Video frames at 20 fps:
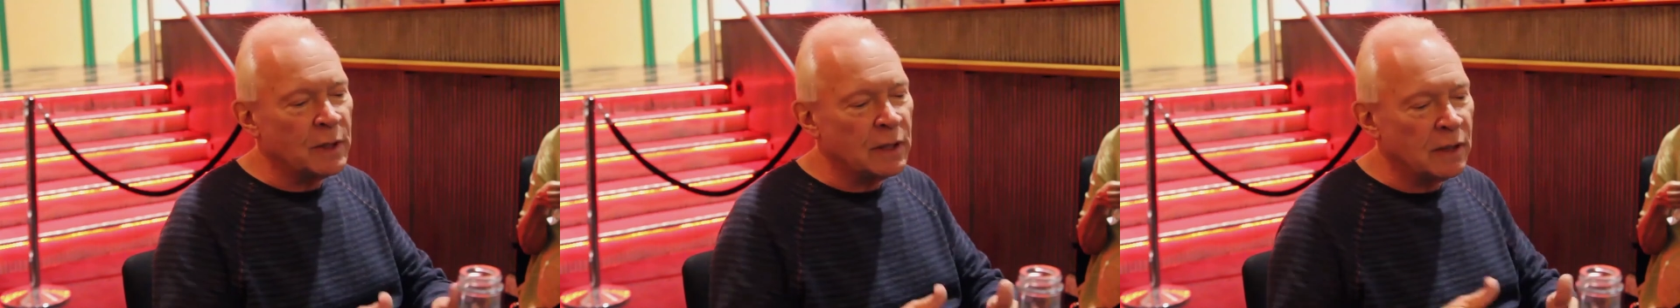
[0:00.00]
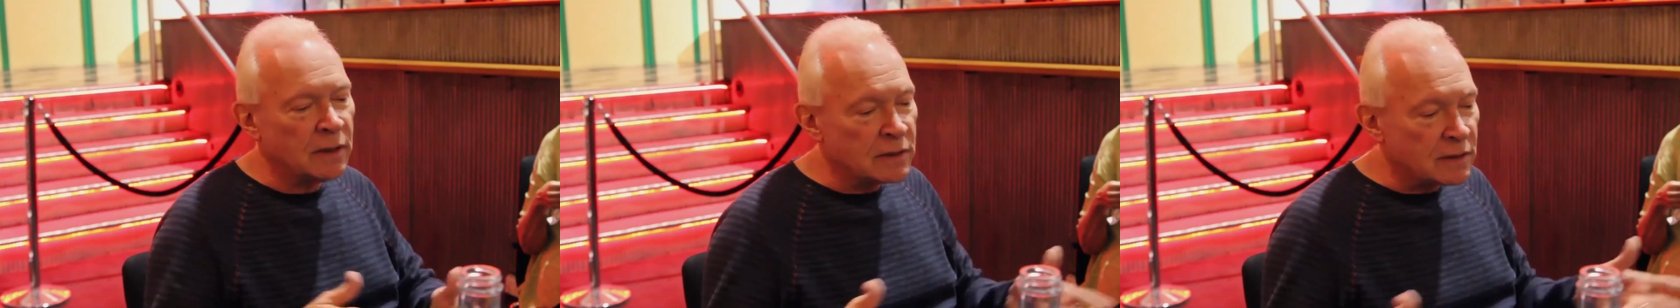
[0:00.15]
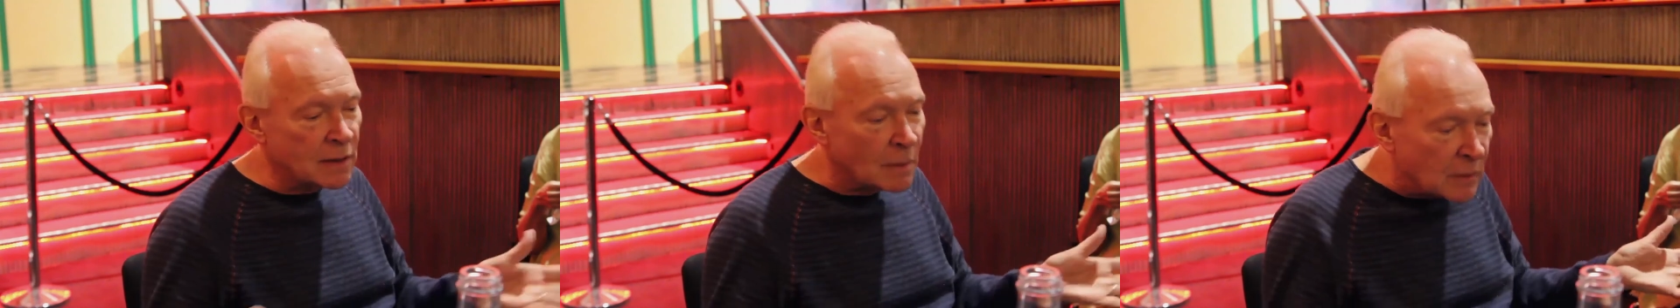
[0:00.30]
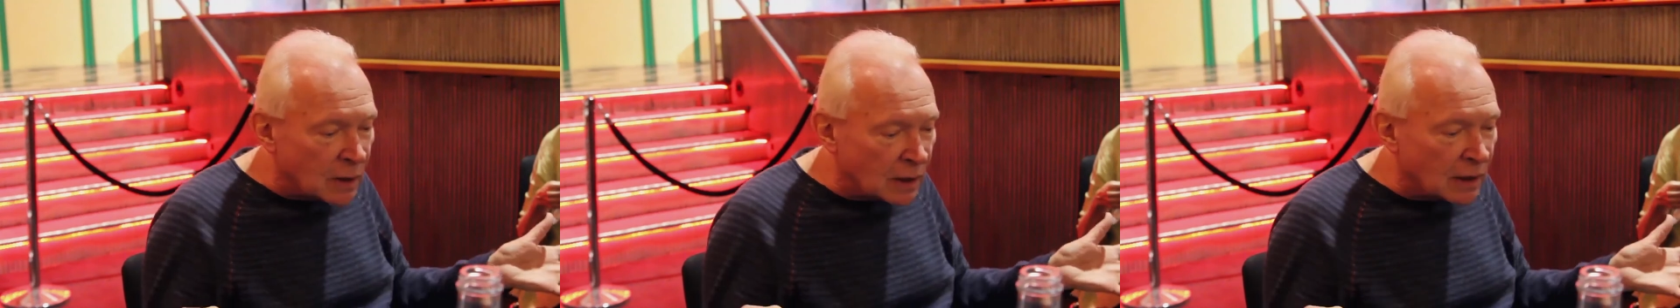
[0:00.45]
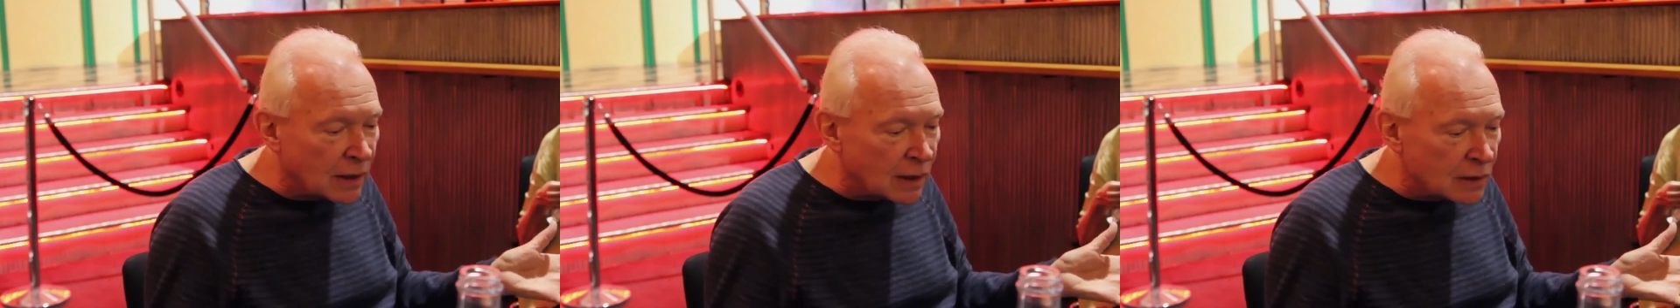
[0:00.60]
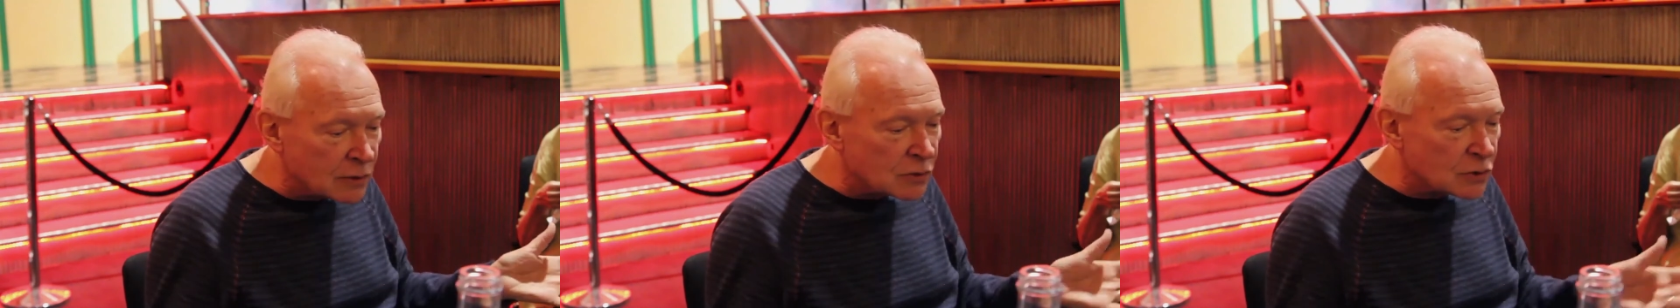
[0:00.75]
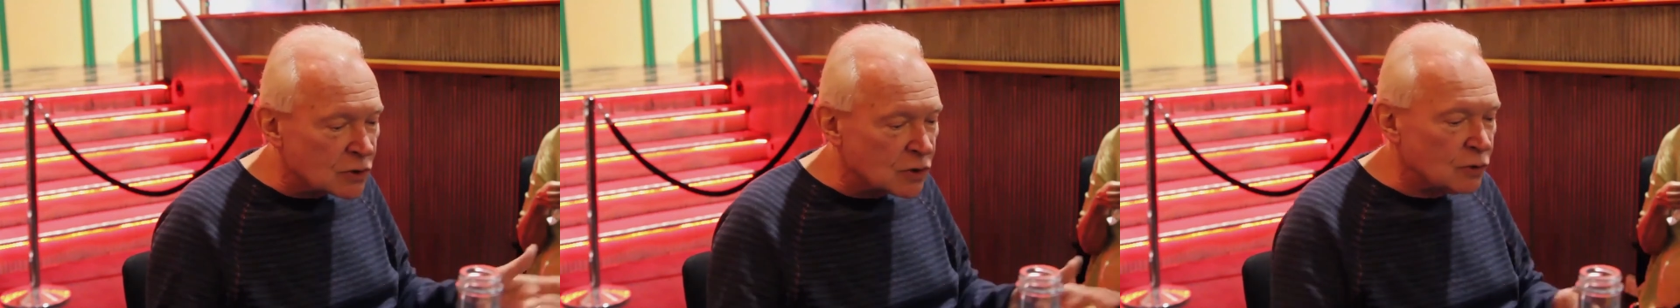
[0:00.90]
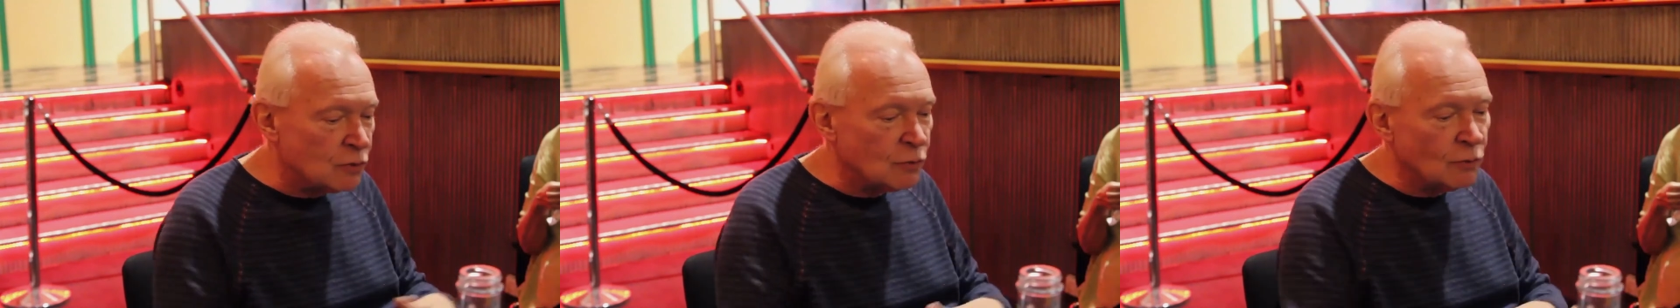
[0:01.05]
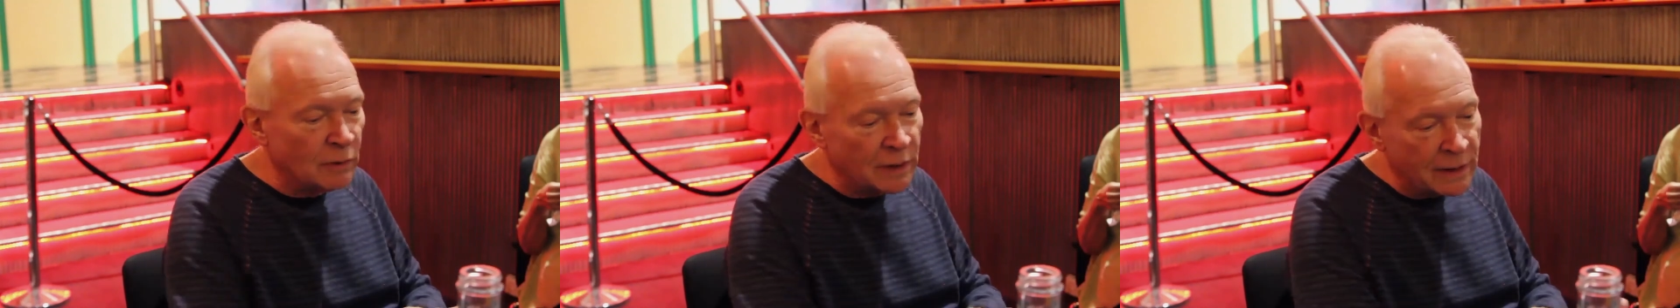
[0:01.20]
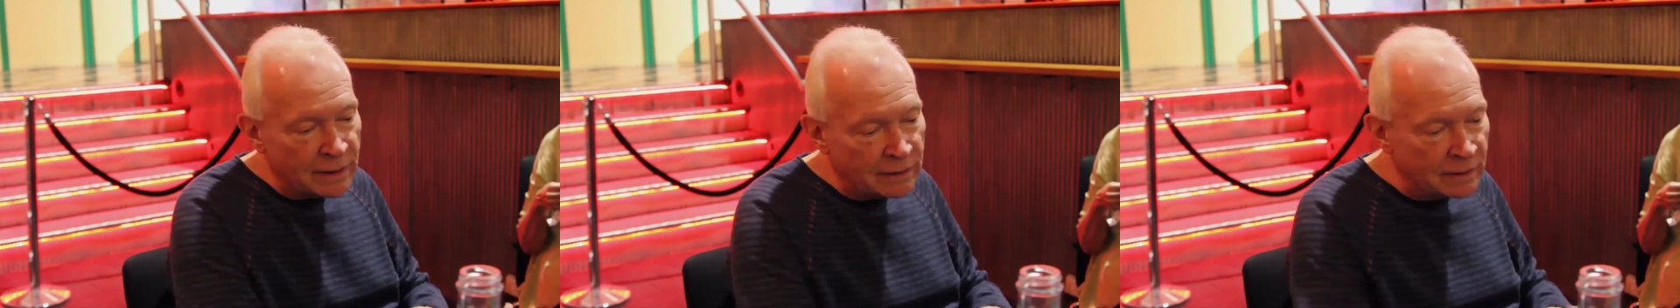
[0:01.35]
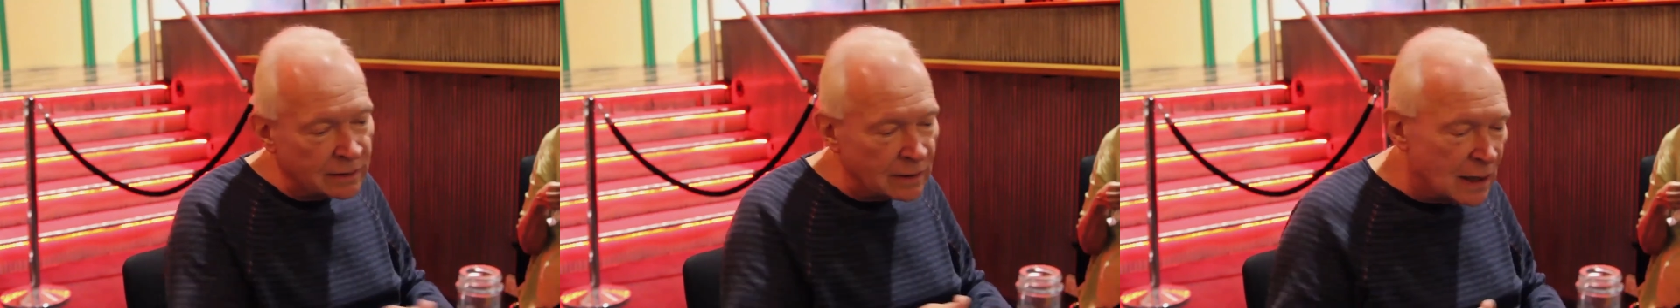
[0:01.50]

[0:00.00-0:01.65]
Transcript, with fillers: in at something that interests you, read